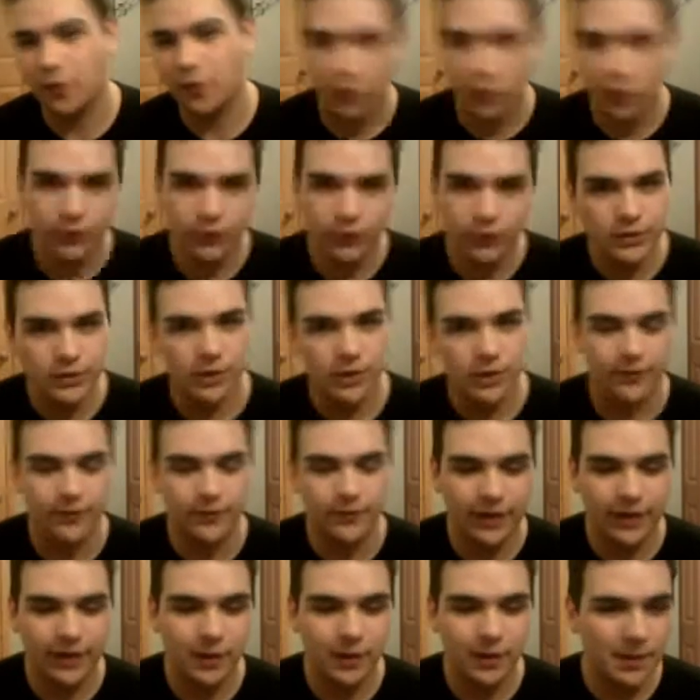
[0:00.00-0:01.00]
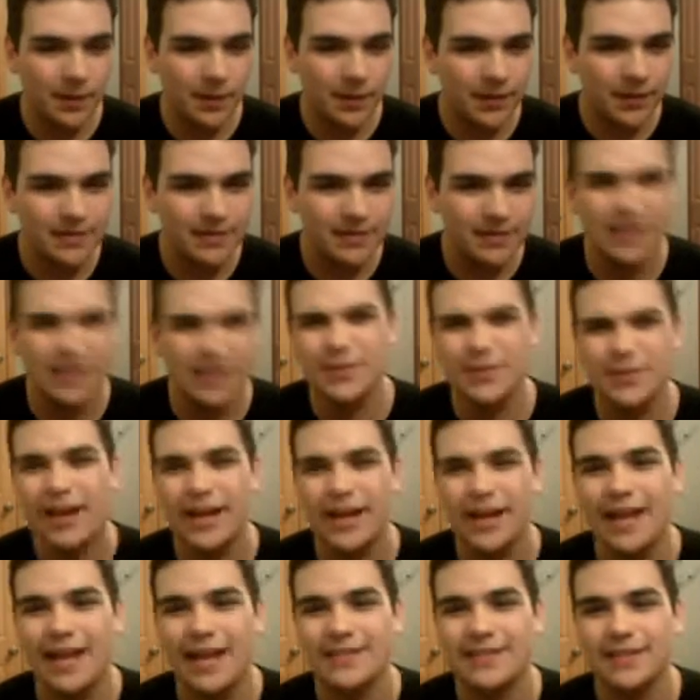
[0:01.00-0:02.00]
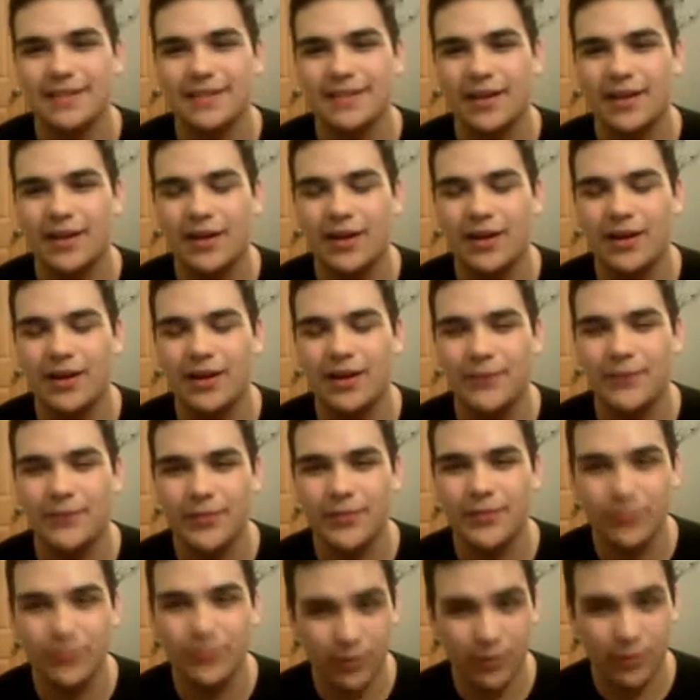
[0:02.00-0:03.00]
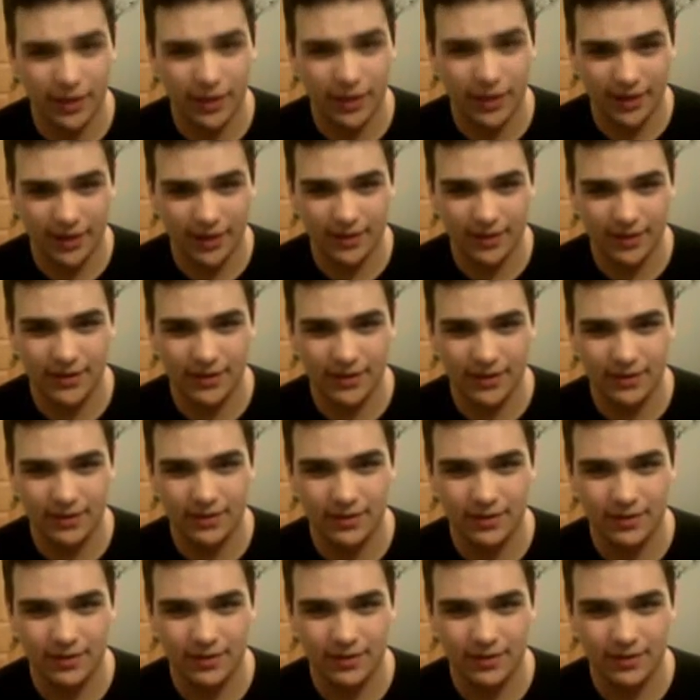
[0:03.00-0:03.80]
did the whole video about this. I just want to ask if you think